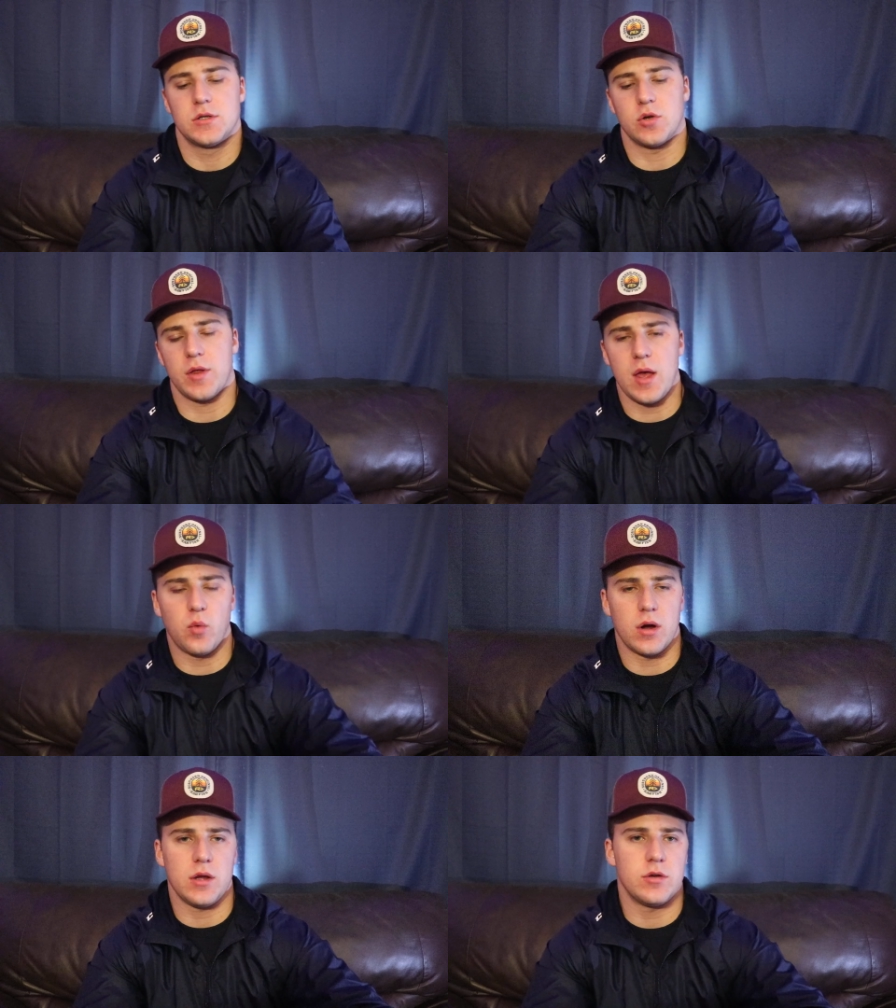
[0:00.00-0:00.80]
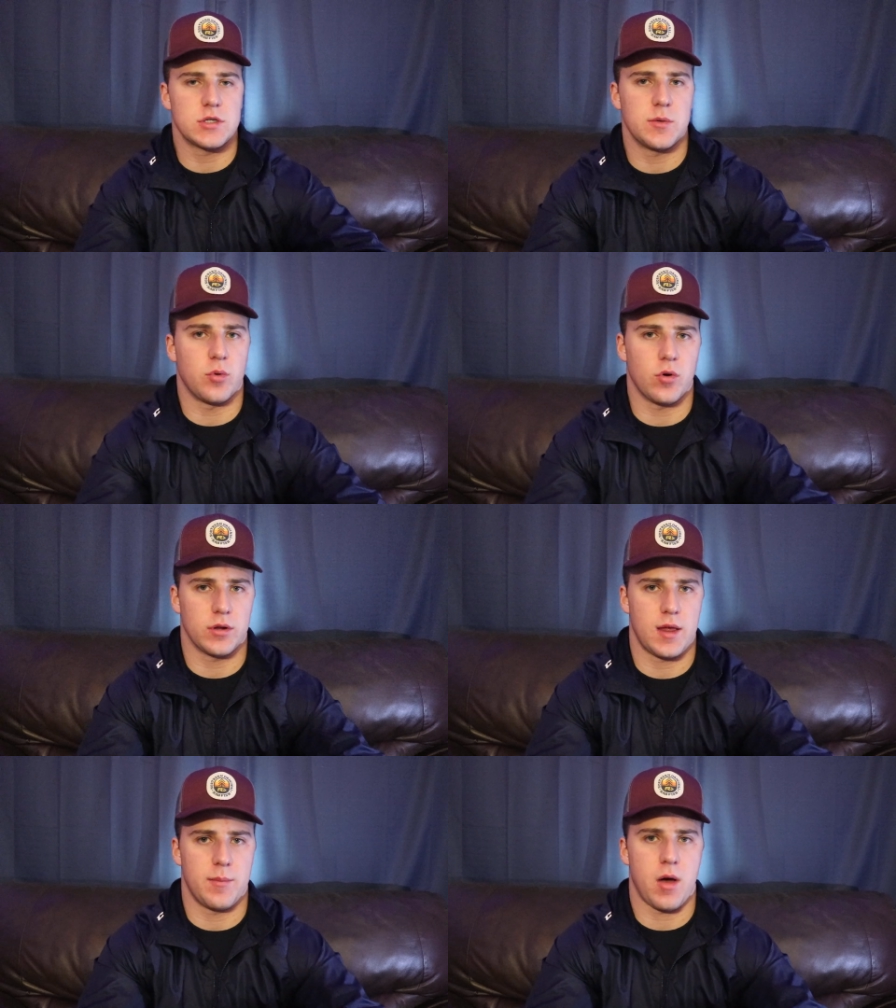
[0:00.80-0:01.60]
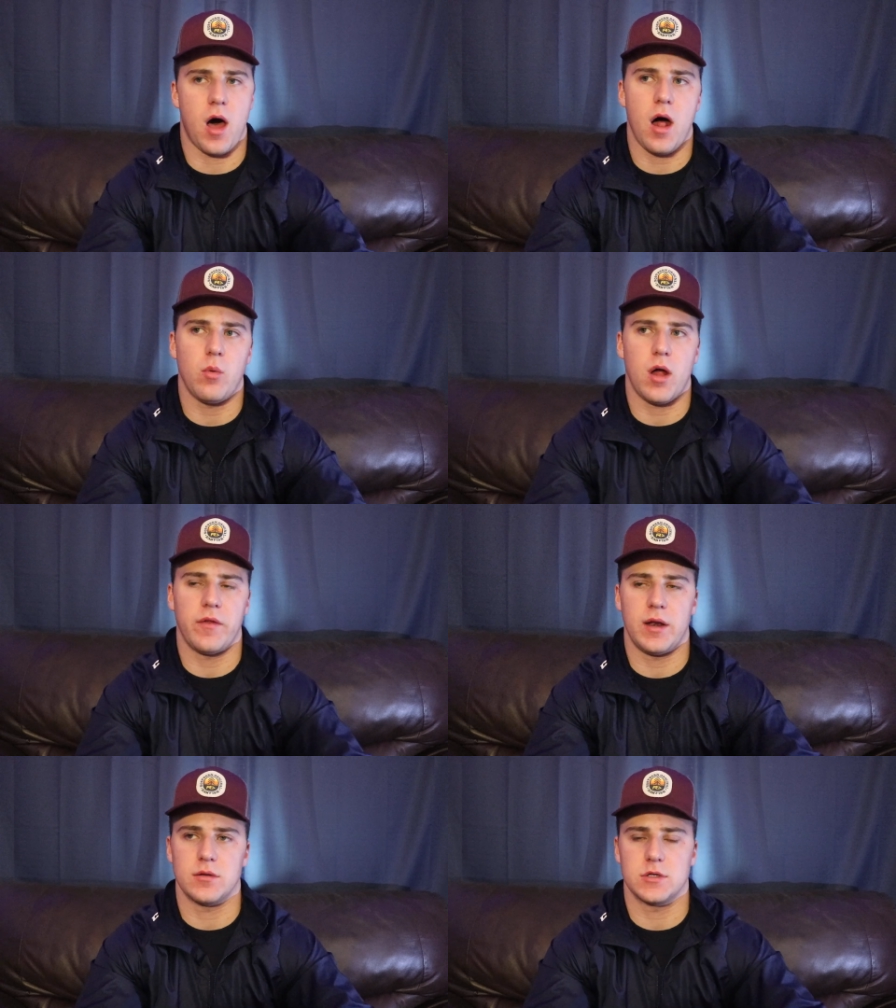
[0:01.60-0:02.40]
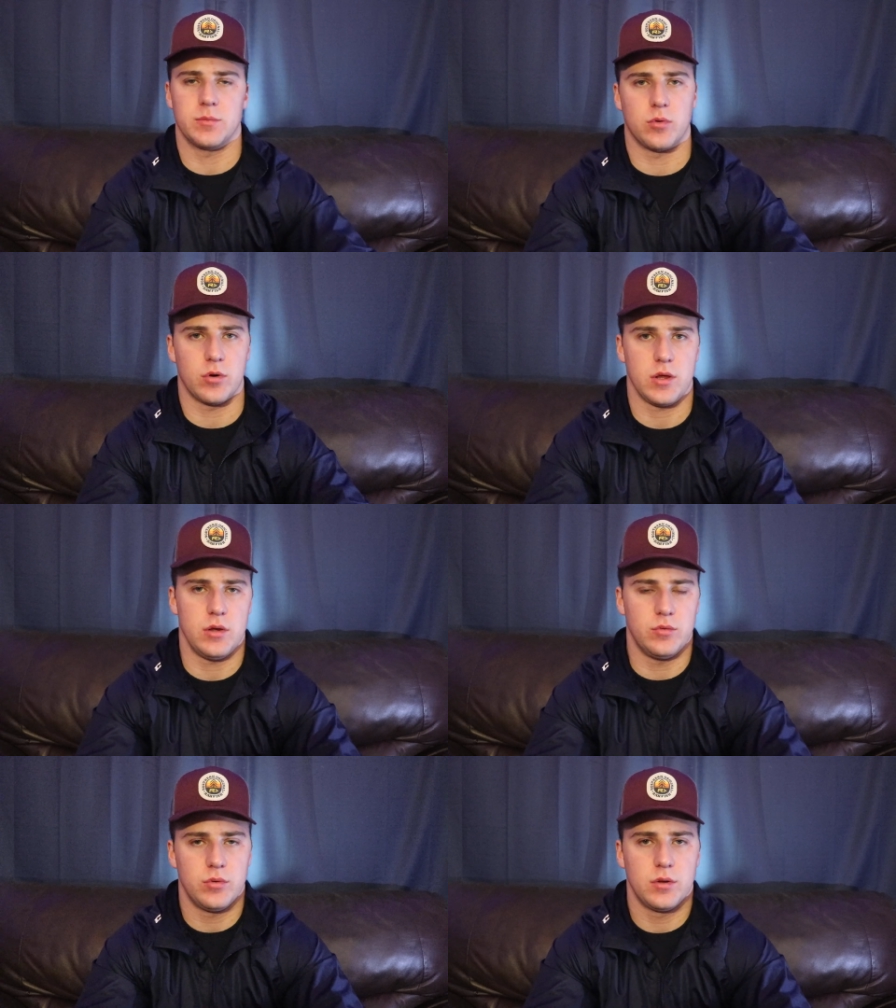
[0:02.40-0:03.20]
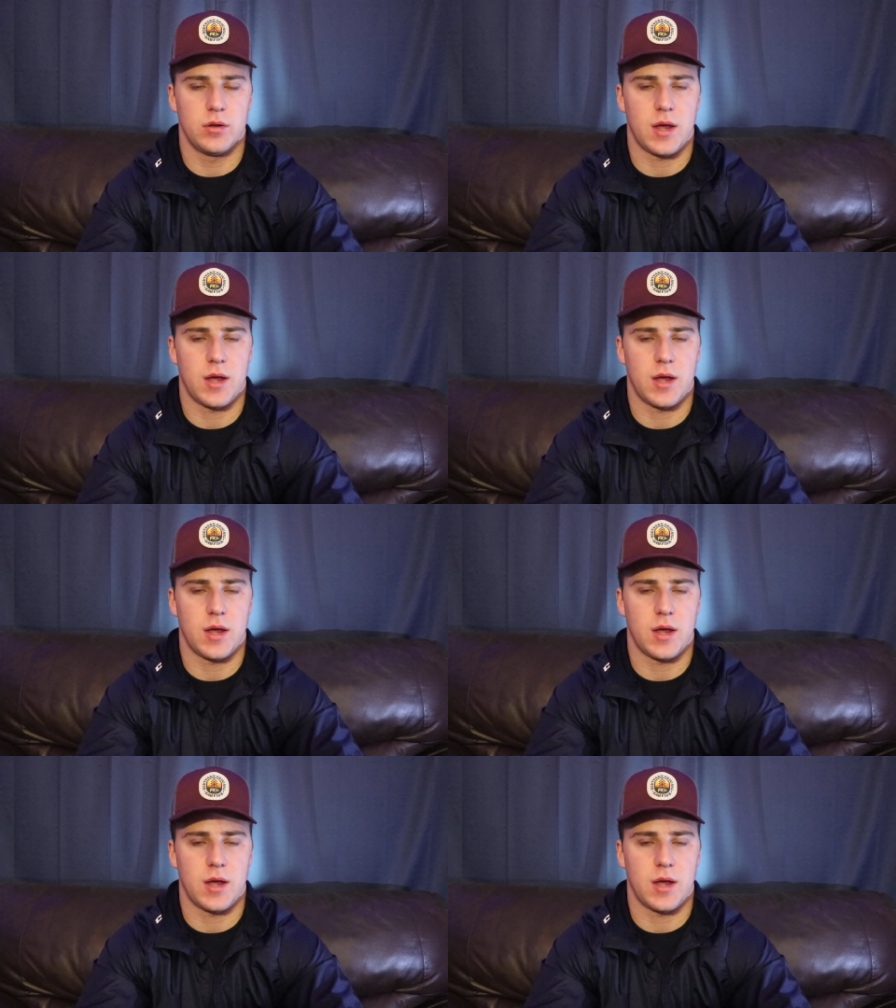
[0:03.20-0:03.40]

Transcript: So they want you to support them, all while they don't support you